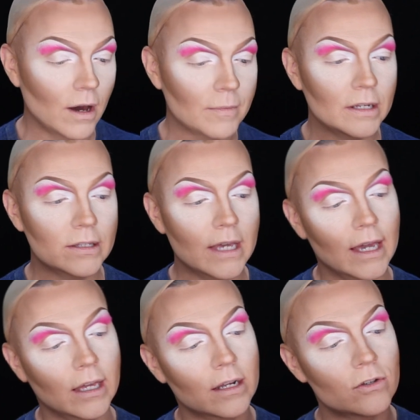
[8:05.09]
I'm gonna
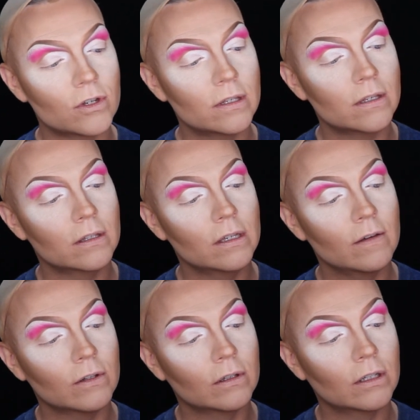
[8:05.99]
take it and just
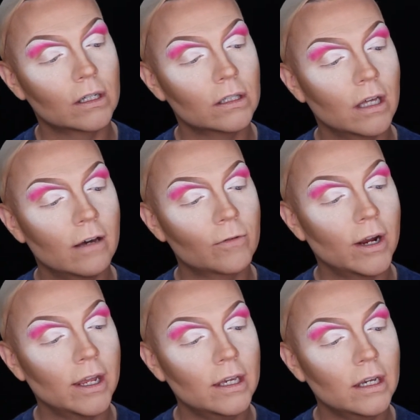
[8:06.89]
give it a little love
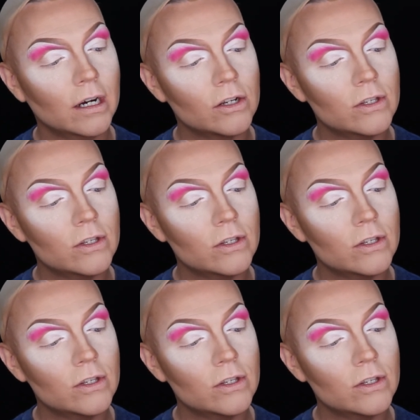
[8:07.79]
right here.